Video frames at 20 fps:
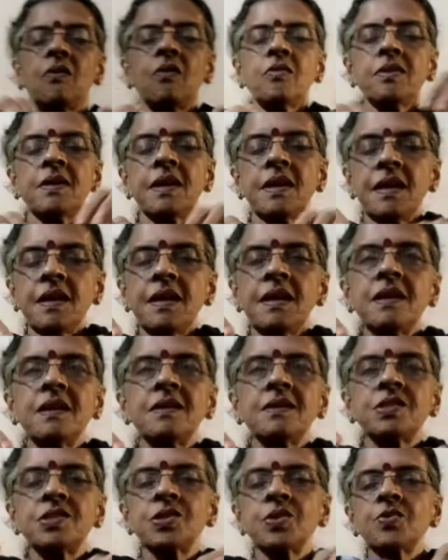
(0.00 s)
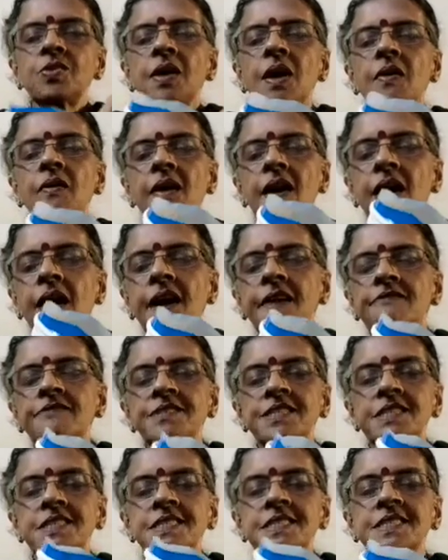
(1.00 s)
Okay, so now I have
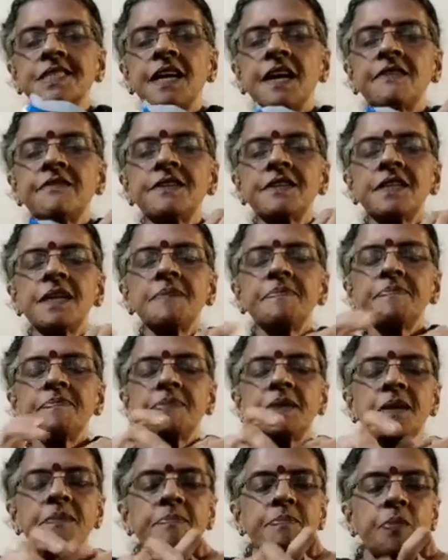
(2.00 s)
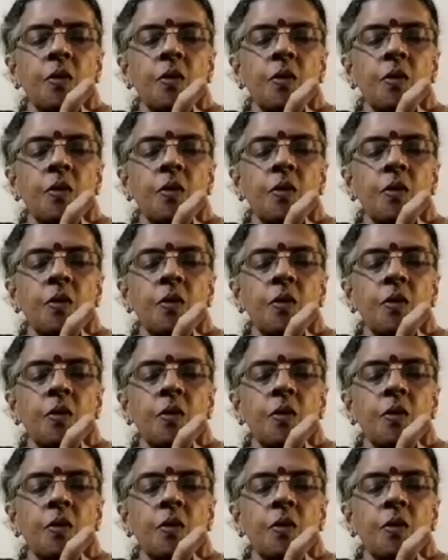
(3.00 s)
just covered up the